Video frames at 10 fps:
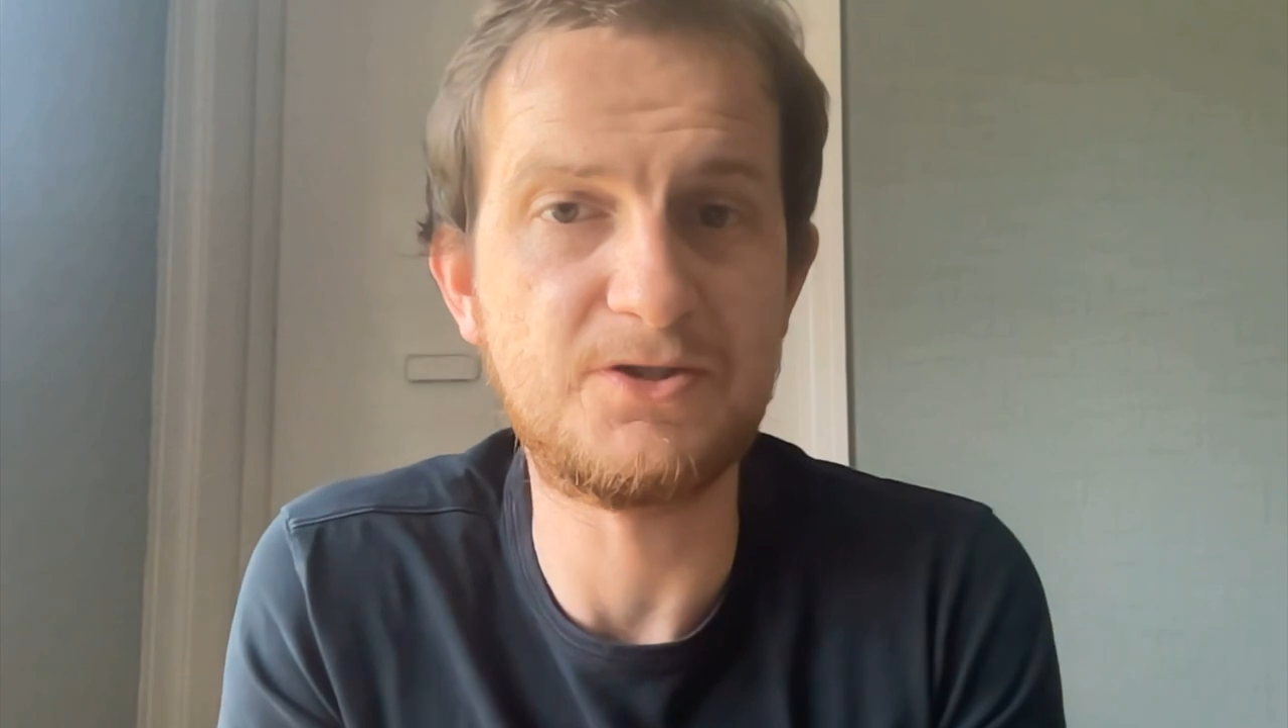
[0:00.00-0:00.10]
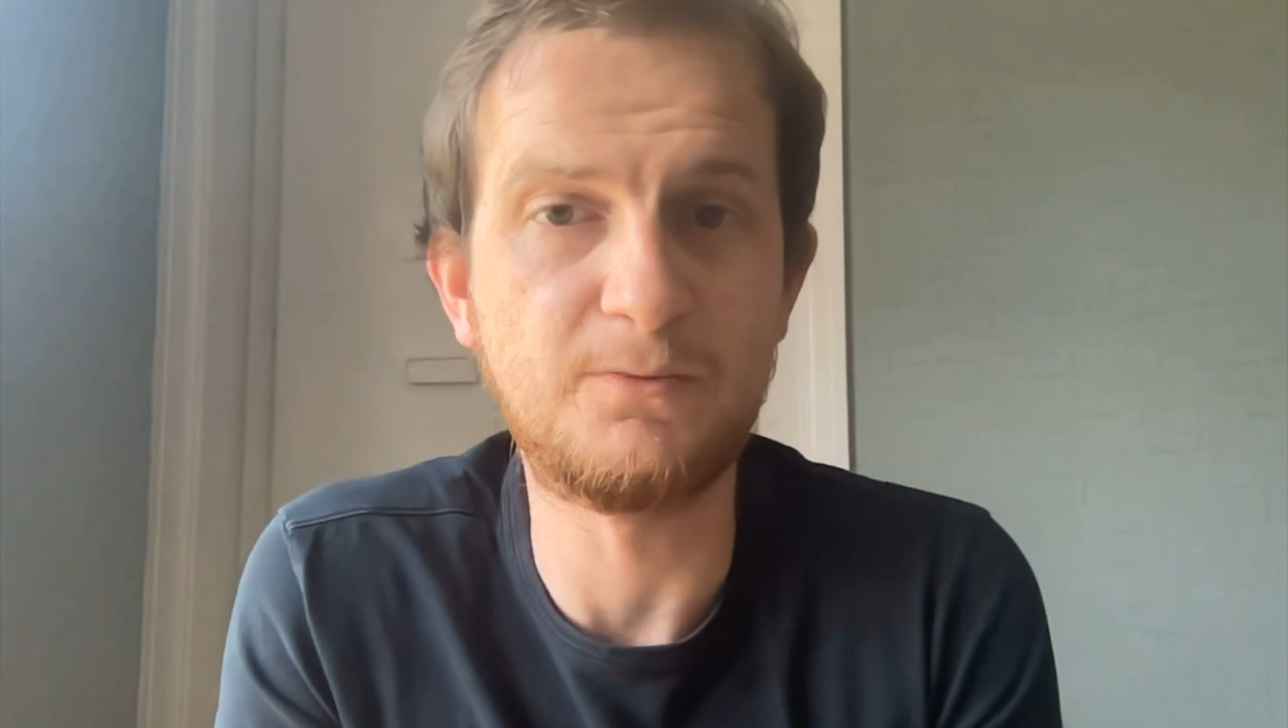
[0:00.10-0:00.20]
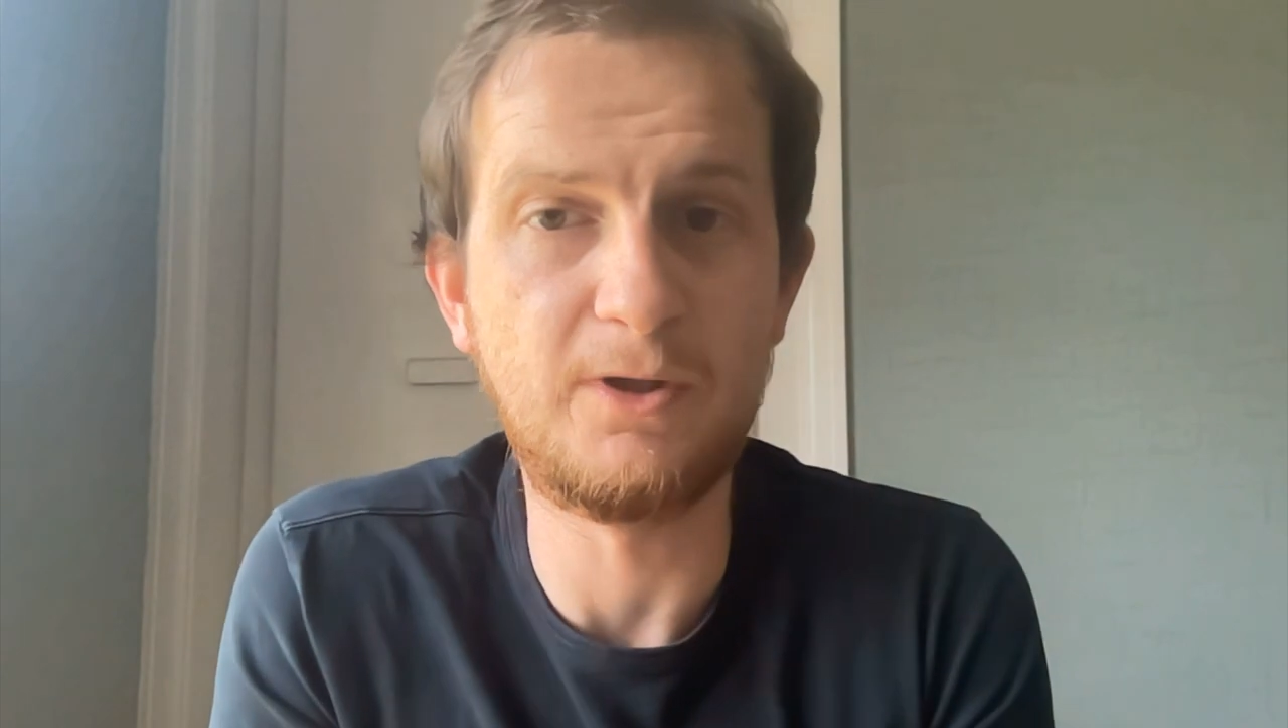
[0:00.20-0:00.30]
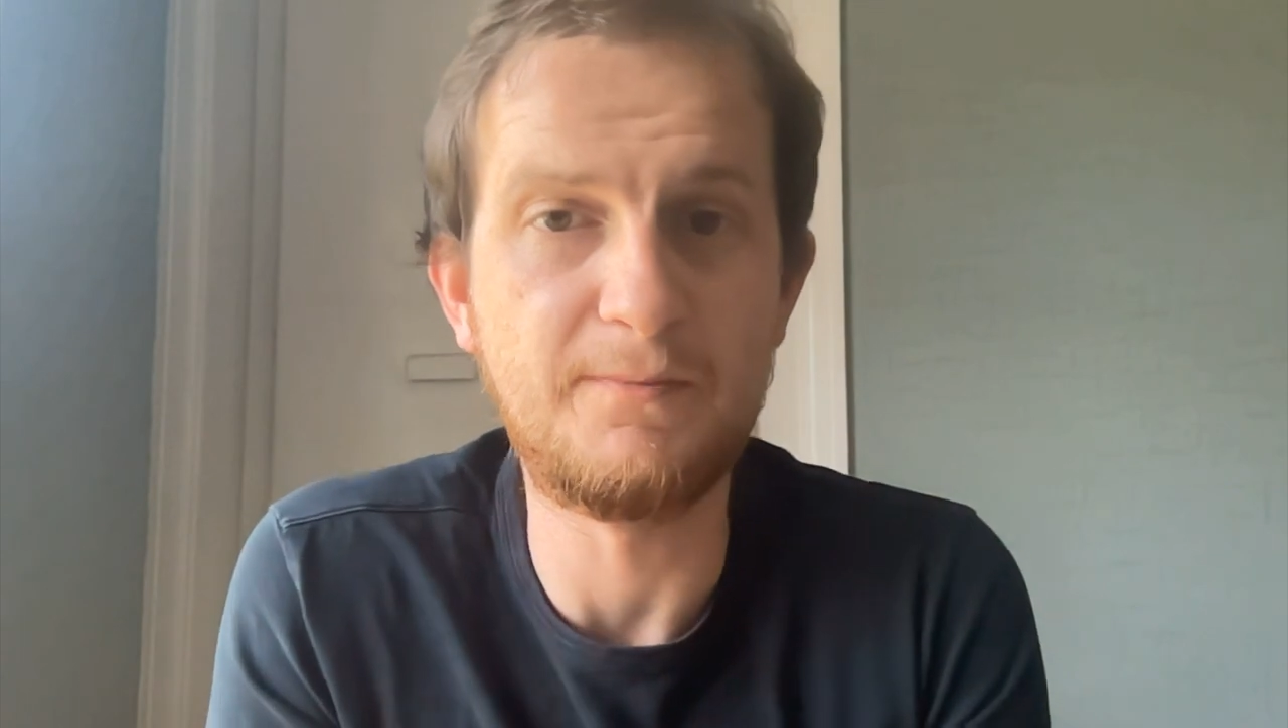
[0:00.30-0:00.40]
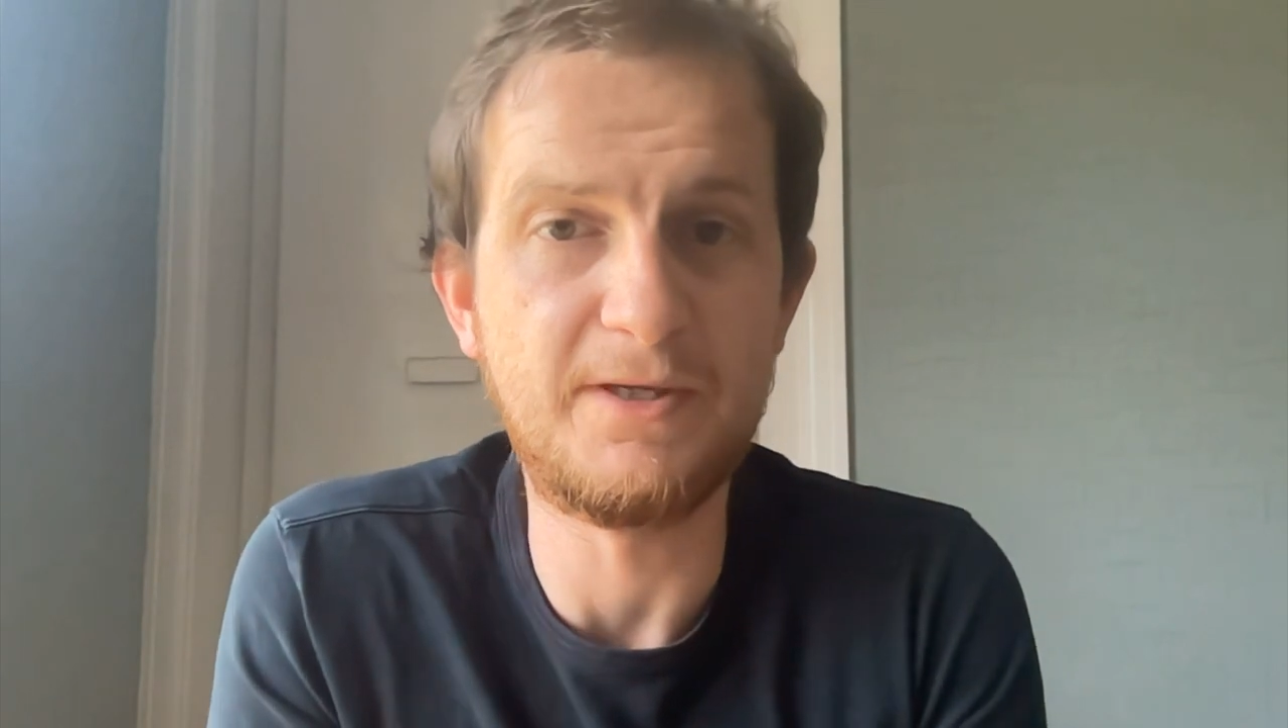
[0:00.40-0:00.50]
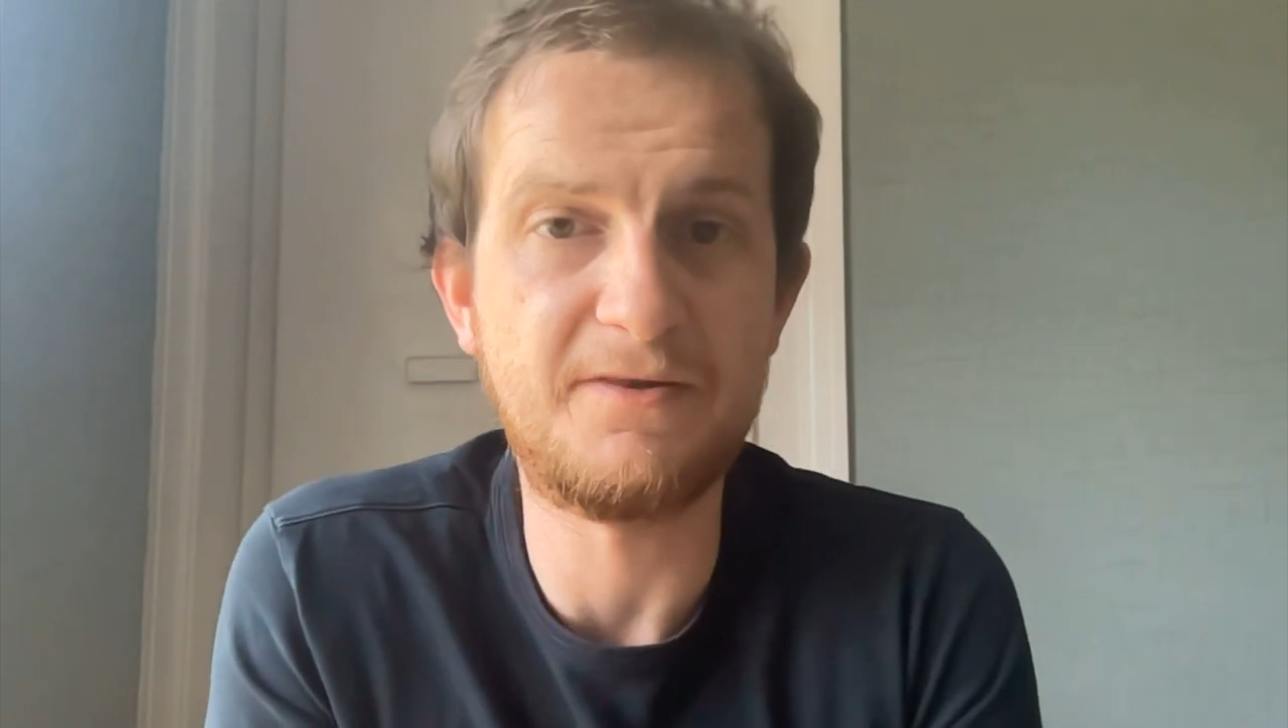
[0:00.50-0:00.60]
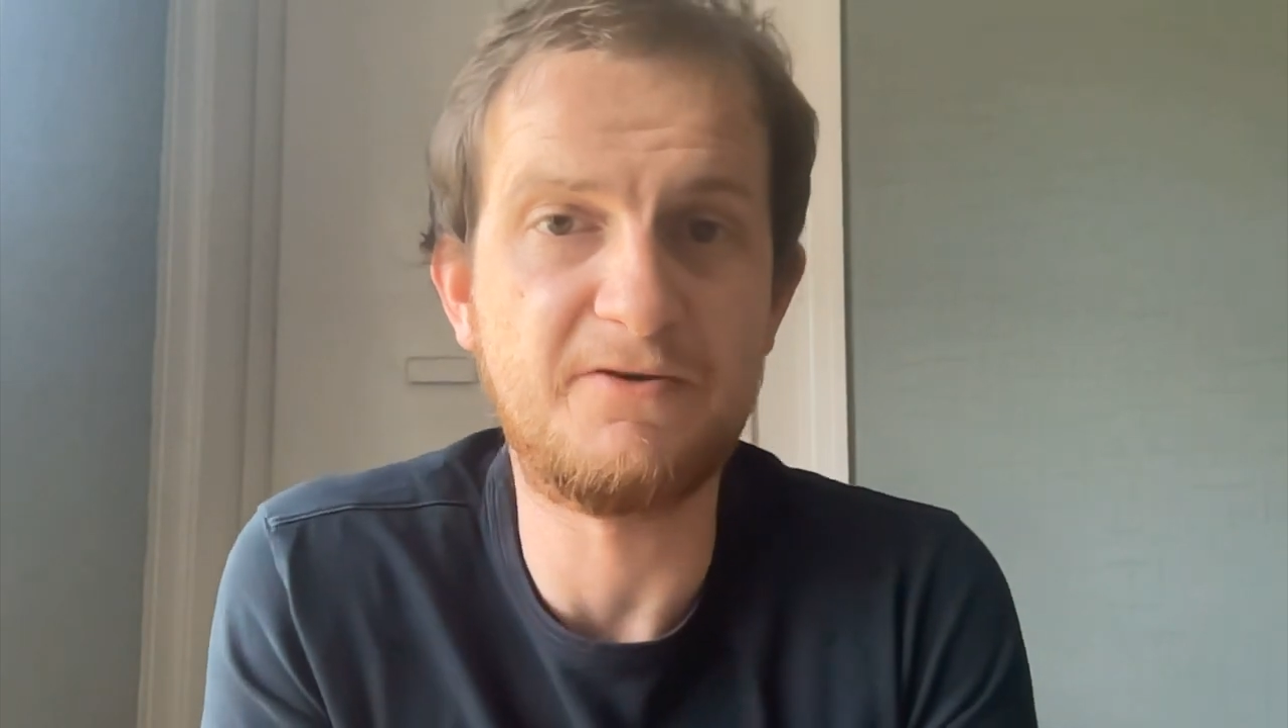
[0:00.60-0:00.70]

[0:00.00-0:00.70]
on one month